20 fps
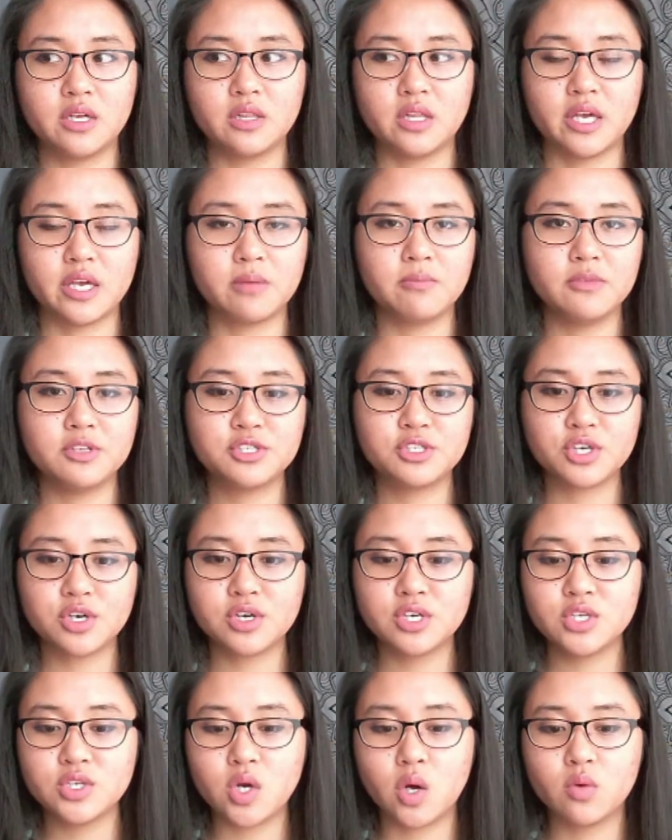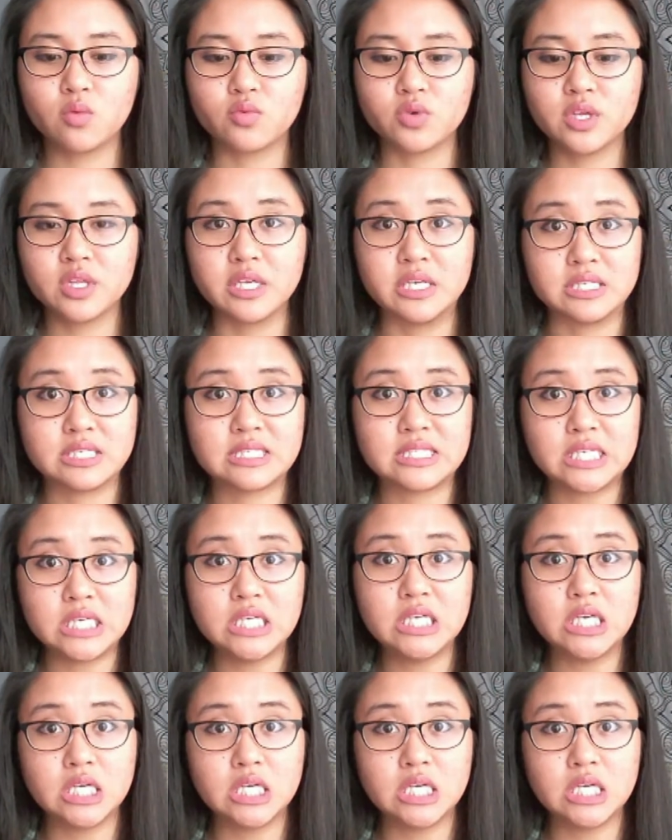Like, sure, you don't really see